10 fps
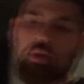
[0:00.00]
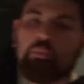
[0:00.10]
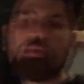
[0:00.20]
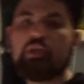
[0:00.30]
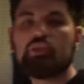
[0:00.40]

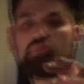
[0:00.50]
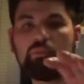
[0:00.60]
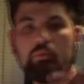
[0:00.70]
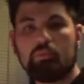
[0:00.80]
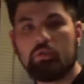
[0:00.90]
Please
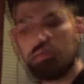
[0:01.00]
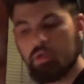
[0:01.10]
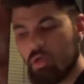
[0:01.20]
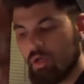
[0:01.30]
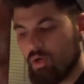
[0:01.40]
remember,
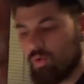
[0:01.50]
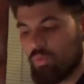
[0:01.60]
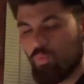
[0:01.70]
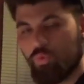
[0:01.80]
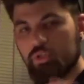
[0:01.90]

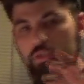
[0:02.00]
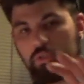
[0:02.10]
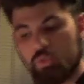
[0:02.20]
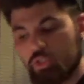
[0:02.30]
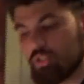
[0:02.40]
when
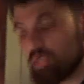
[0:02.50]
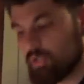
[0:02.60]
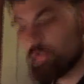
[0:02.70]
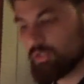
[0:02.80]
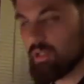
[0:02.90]
you're
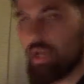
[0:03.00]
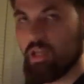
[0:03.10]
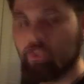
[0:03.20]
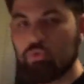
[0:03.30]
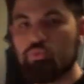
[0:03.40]
younger
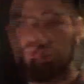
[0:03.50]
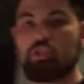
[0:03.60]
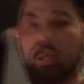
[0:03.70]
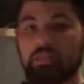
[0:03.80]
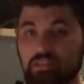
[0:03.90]
and you
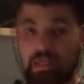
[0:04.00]
rejected